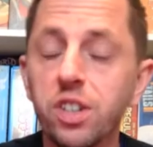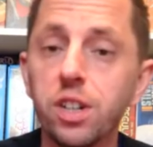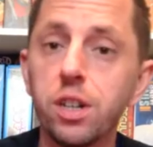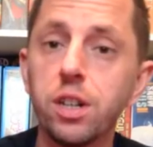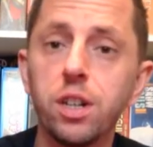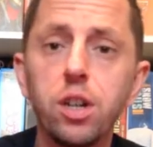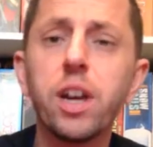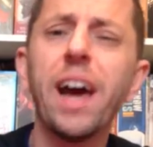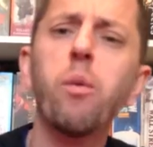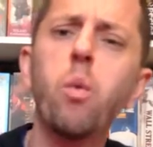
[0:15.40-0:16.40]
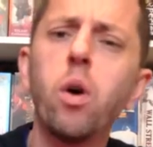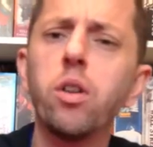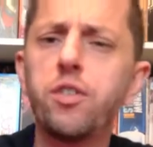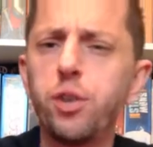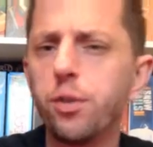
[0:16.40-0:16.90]
going to look at
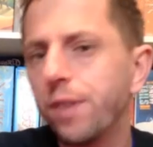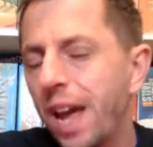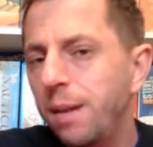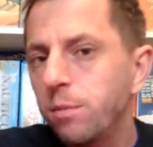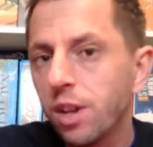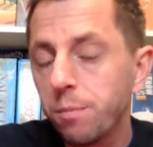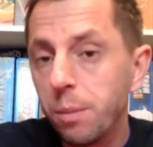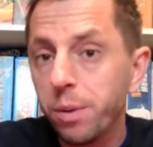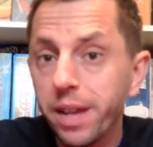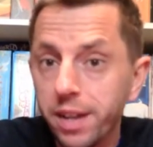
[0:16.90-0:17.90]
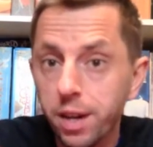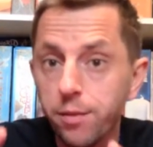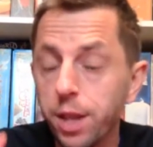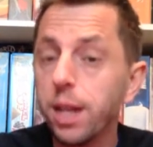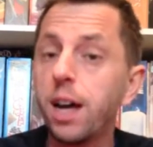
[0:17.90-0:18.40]
what sort of games I've been playing over
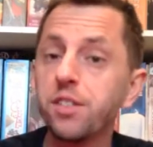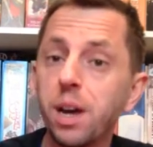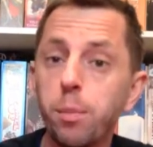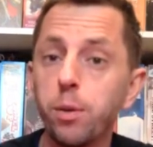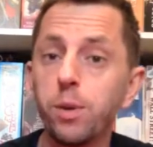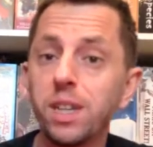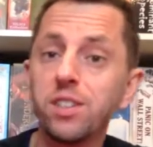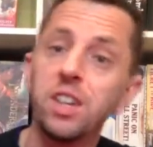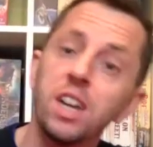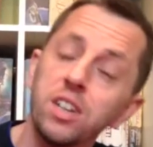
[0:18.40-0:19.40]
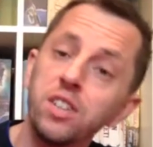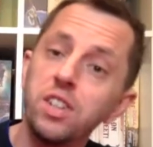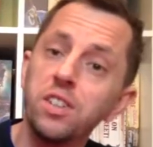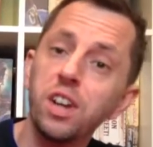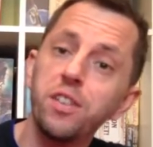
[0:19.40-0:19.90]
the last couple of weeks
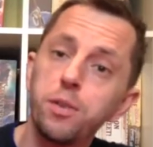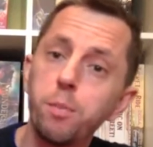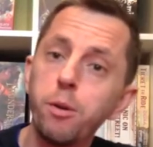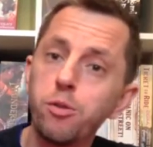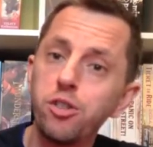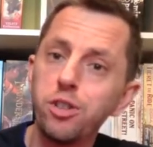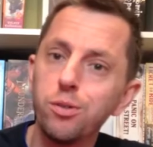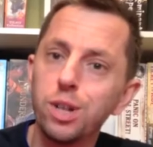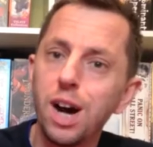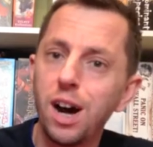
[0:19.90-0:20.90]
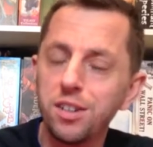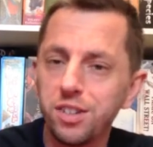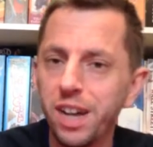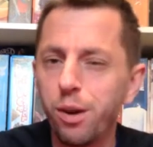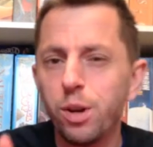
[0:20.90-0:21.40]
since I spoke to you last.
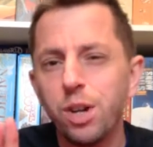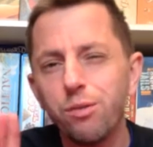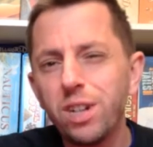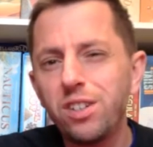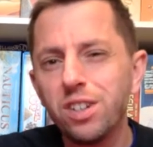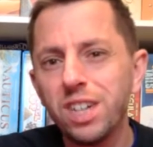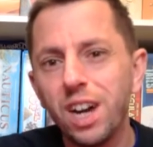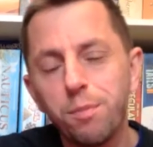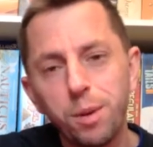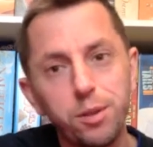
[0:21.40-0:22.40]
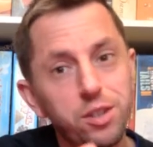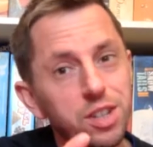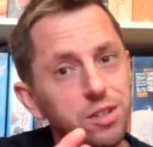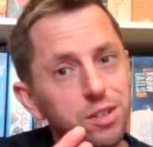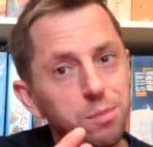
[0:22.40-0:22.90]
Now, recently I've
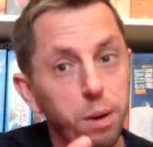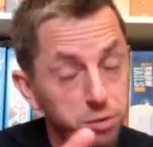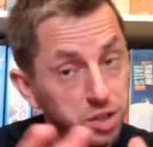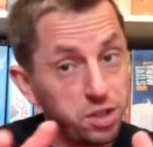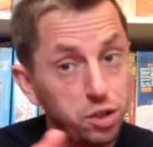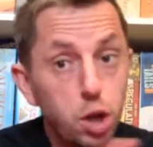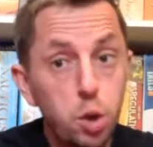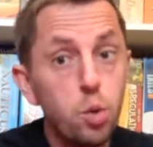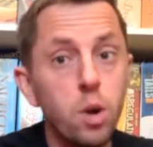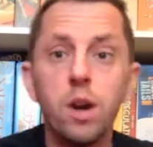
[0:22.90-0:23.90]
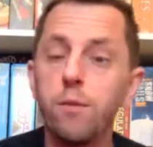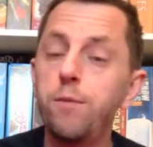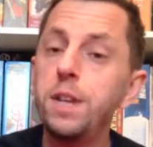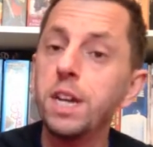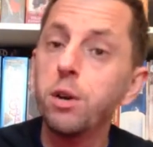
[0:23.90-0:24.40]
posted two
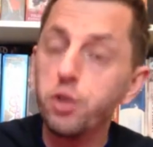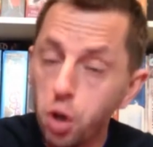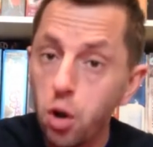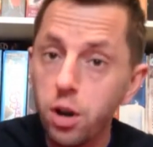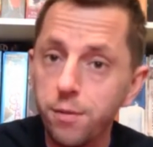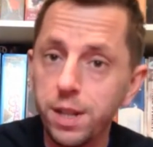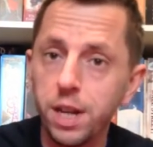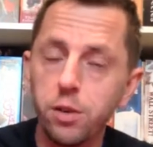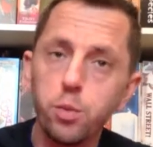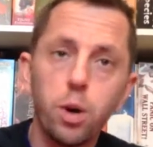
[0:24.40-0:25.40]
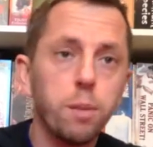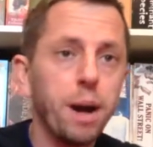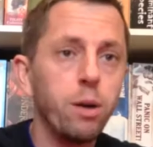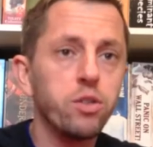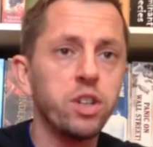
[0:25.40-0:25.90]
videos, longer videos, one
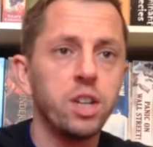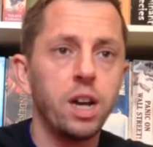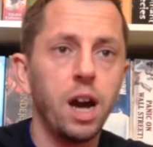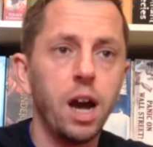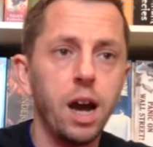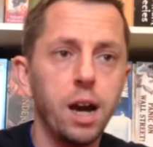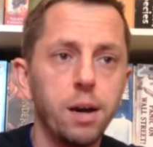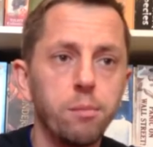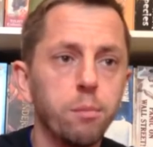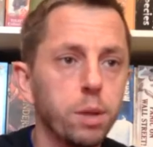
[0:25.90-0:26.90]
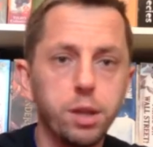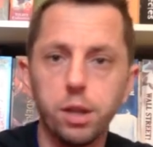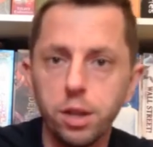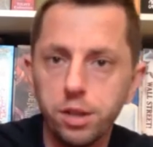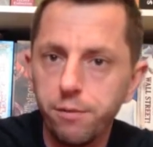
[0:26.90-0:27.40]
about
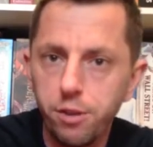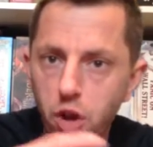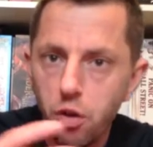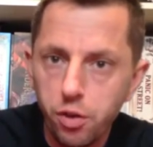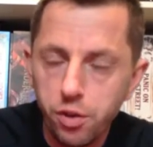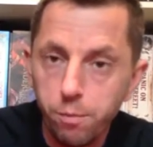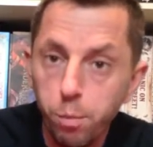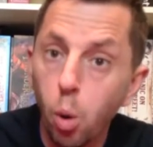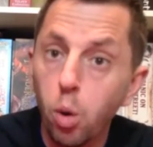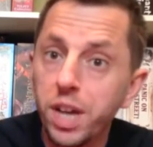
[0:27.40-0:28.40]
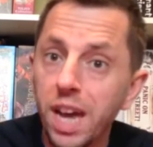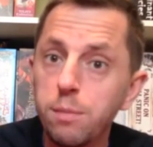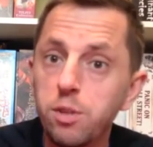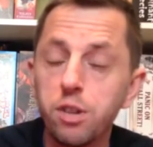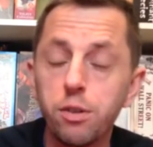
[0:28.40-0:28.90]
the different genres of board
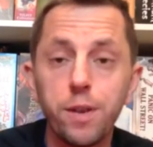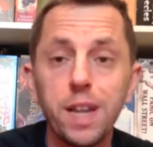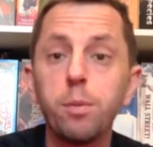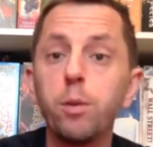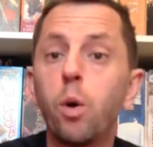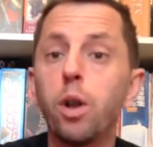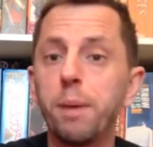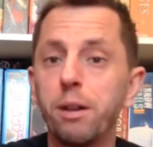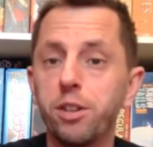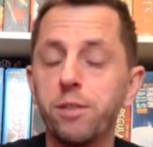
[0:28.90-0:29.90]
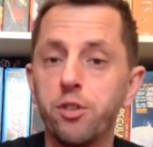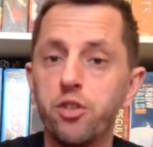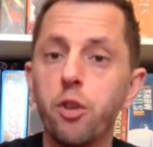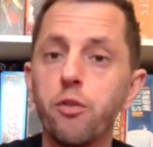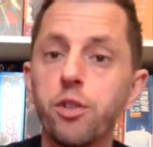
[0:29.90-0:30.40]
games that are available, one about the different
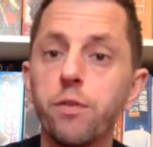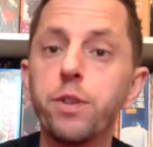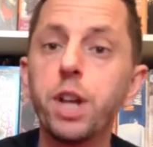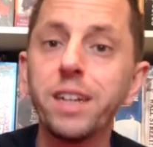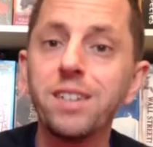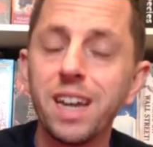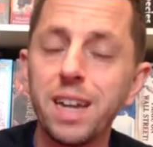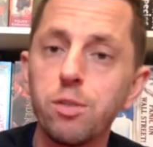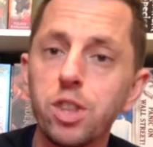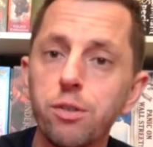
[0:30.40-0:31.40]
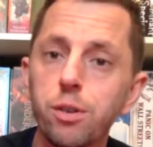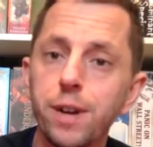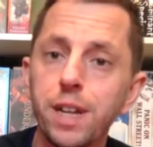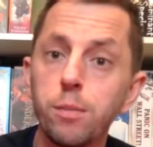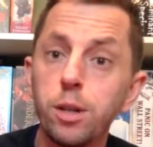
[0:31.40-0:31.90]
genres of dice games that are
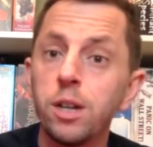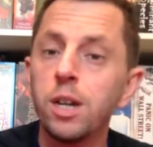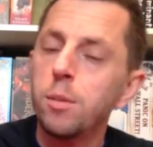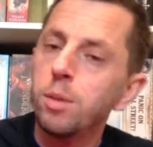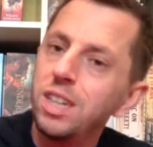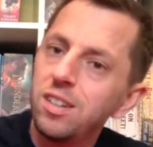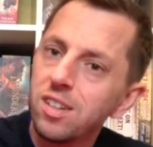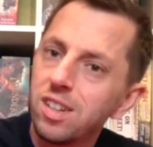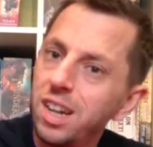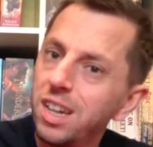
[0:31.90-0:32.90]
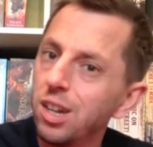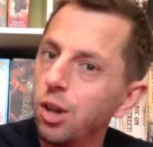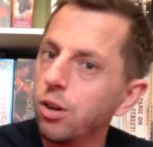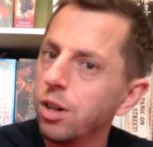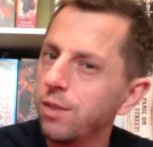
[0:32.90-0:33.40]
available. But these are slightly
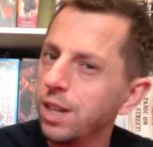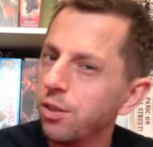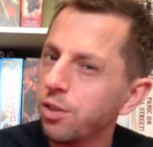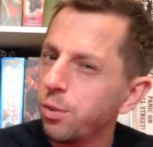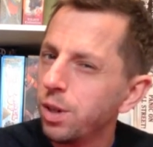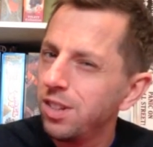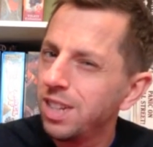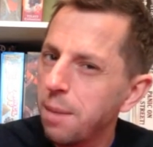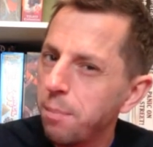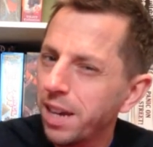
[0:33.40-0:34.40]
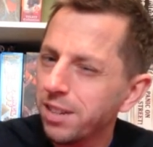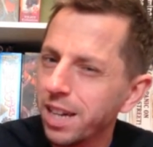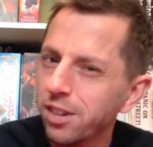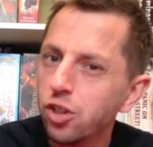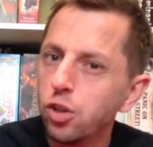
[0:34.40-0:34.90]
longer videos, so I wanted to get back to
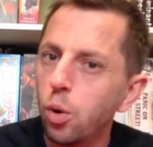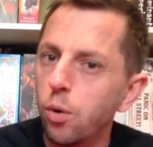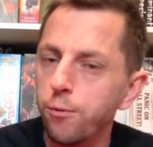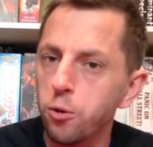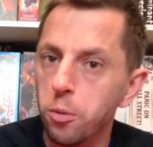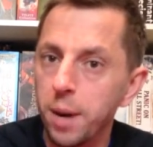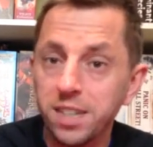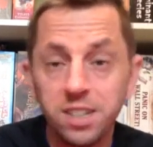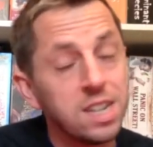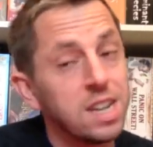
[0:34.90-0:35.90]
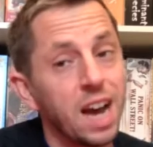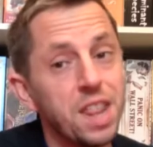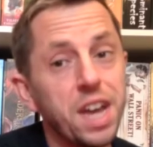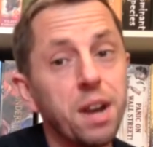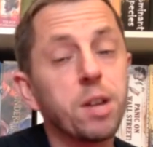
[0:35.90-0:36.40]
that short format, and
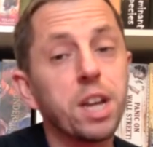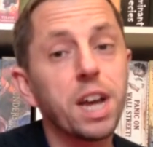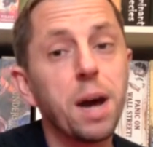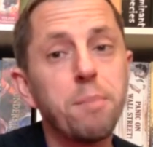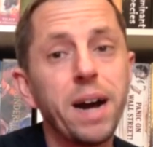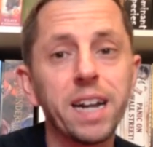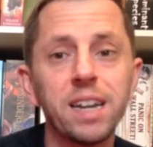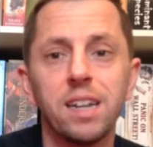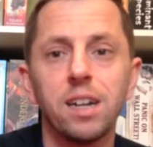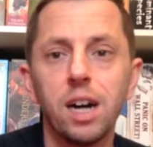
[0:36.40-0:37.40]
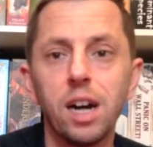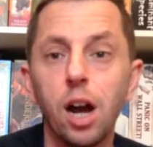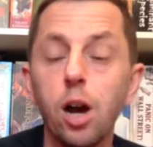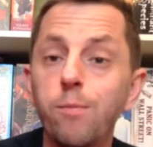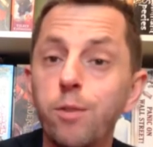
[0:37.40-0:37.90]
then I'm going to come back
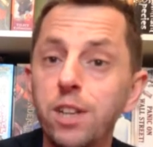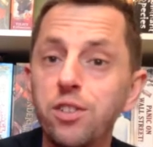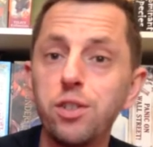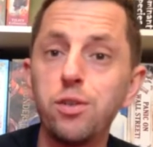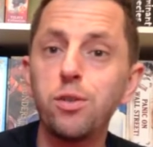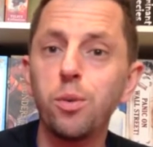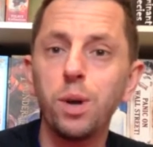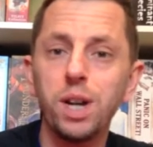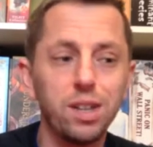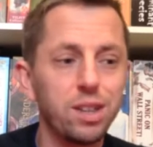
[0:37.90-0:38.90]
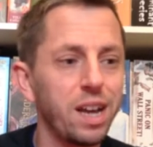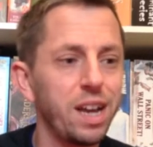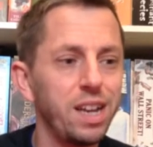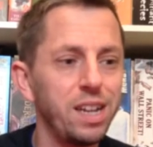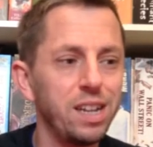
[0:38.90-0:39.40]
hopefully soon with
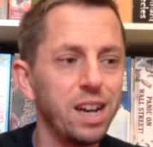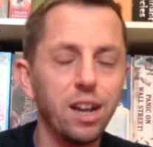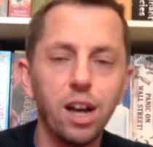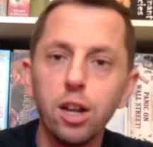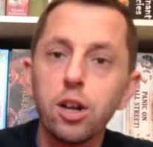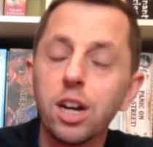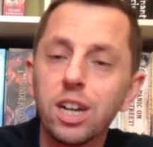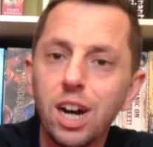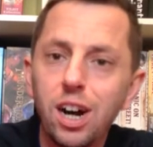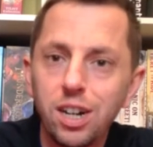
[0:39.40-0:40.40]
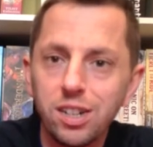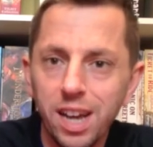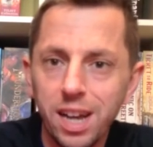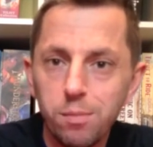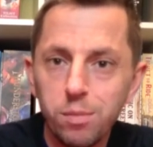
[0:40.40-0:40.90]
a look at card
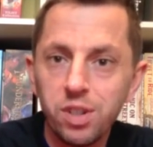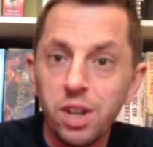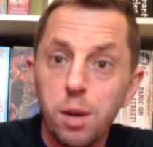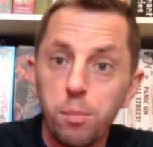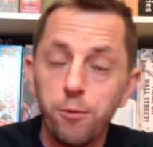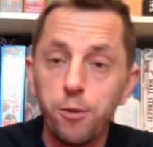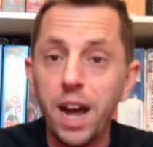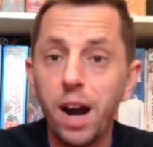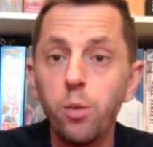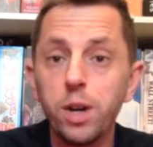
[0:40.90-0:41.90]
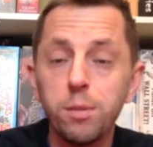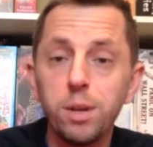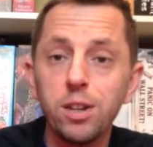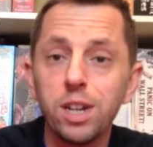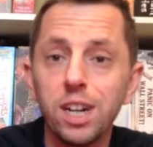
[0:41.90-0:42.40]
games. But for now, we're going to
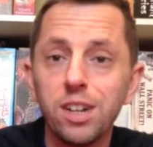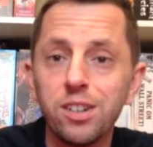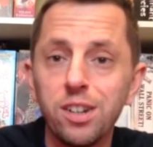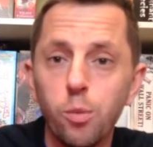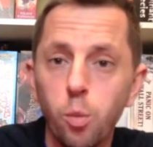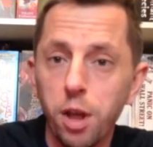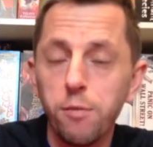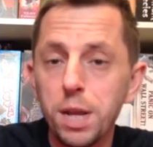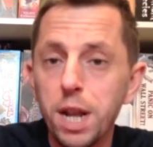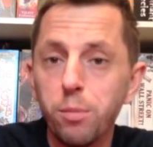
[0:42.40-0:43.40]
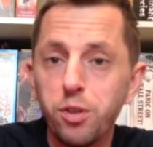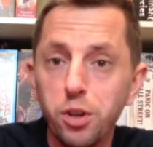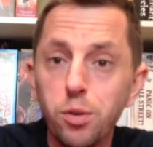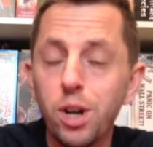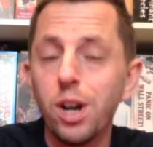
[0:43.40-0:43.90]
be looking at what I've been up
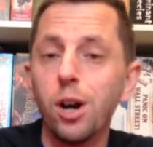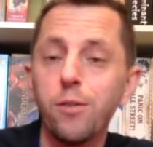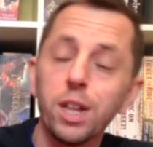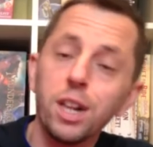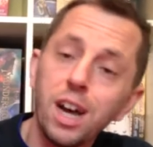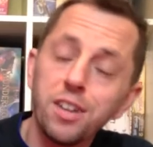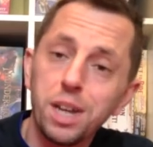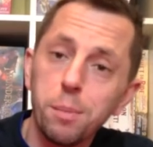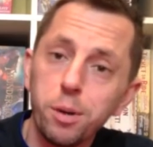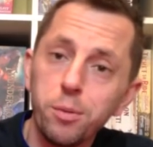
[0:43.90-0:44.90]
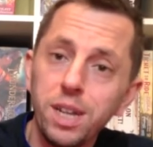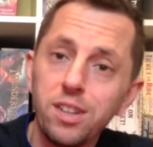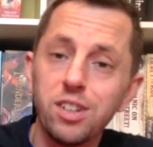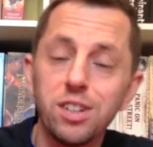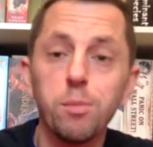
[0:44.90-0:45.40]
to over the last couple of
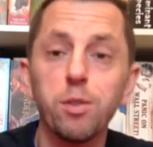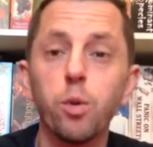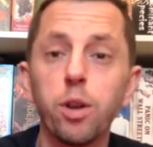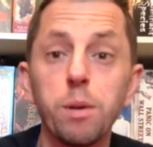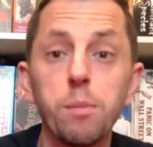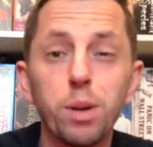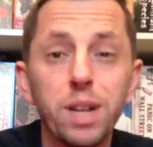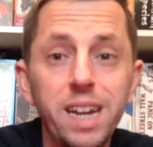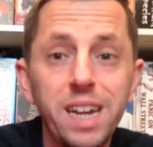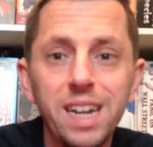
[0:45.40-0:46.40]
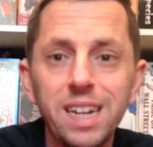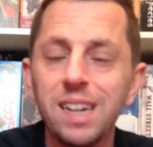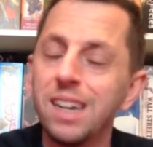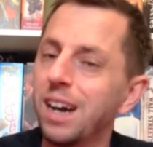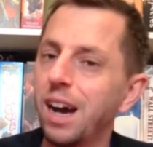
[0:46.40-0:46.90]
weeks in terms of what I've been playing,